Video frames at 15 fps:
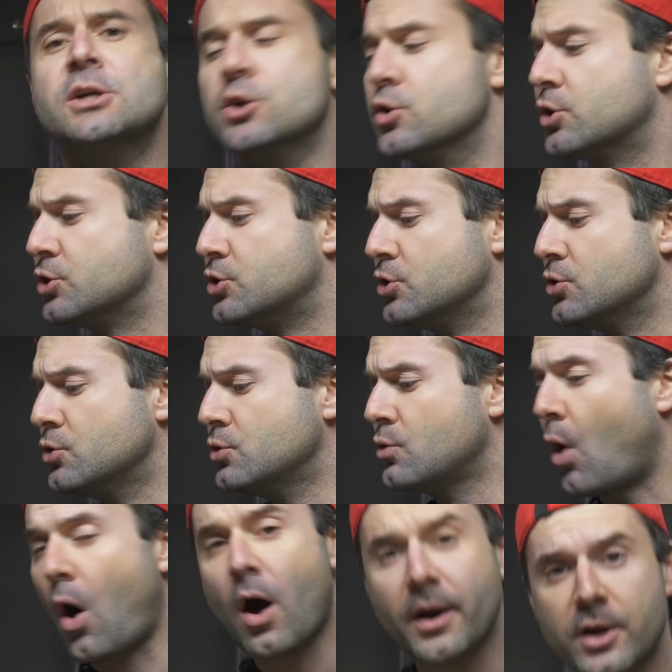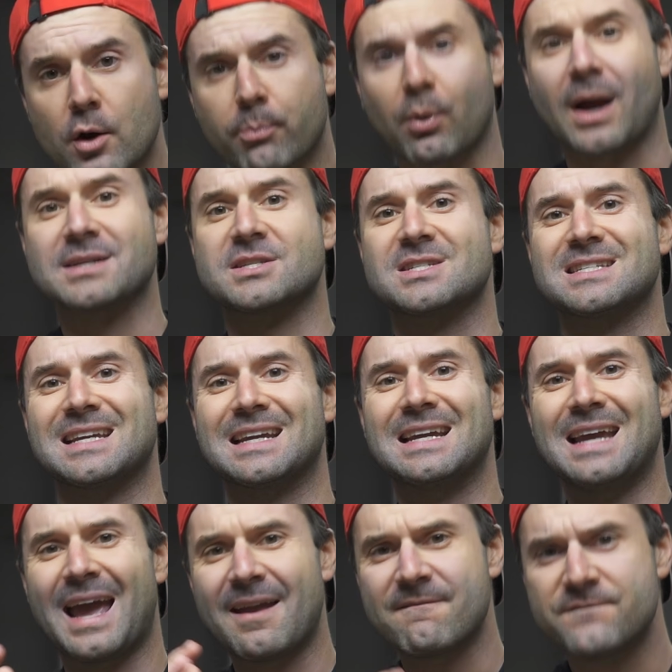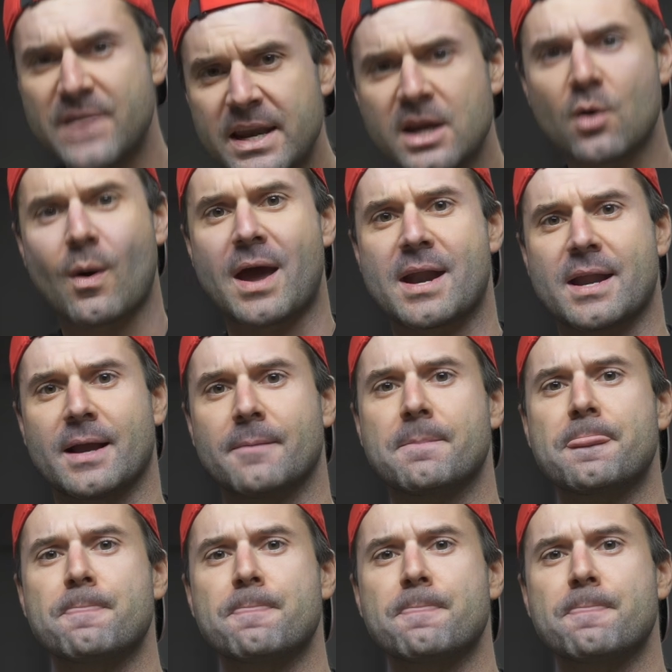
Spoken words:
You could do audio processing and video editing,